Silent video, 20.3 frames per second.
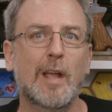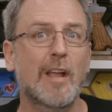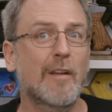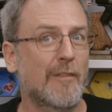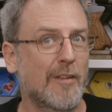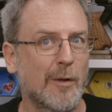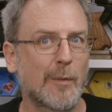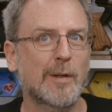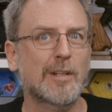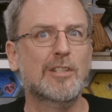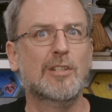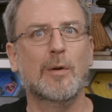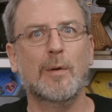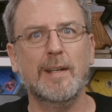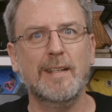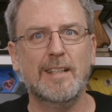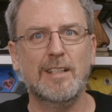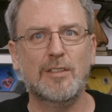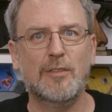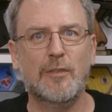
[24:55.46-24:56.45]
if you
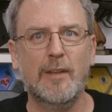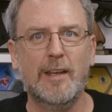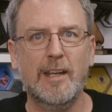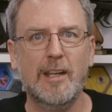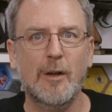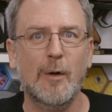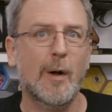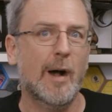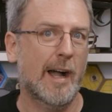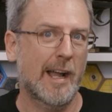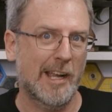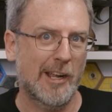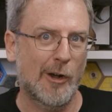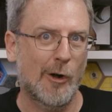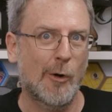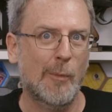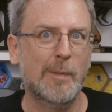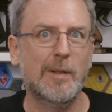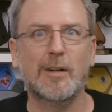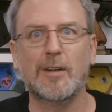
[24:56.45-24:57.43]
enjoyed this video, I
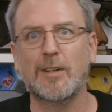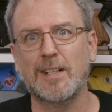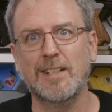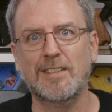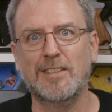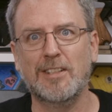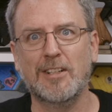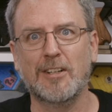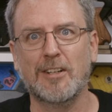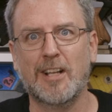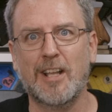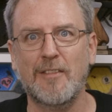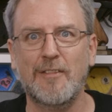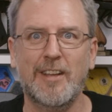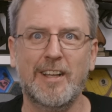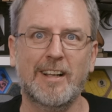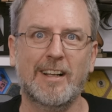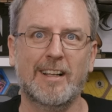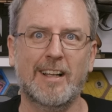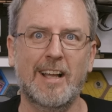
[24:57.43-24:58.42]
hope you'll consider
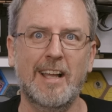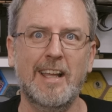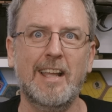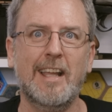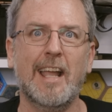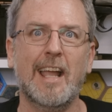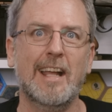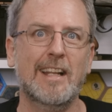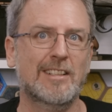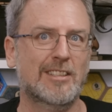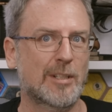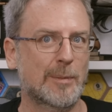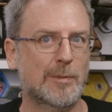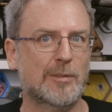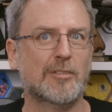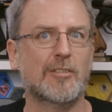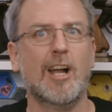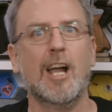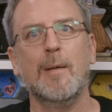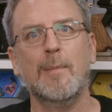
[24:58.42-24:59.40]
giving it a like and
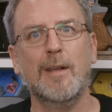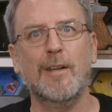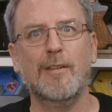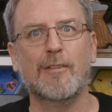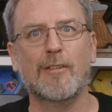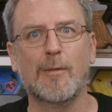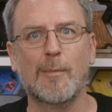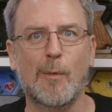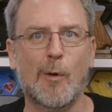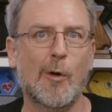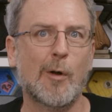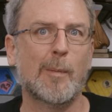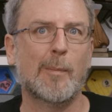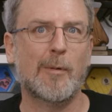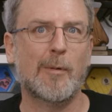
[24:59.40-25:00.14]
subscribing for more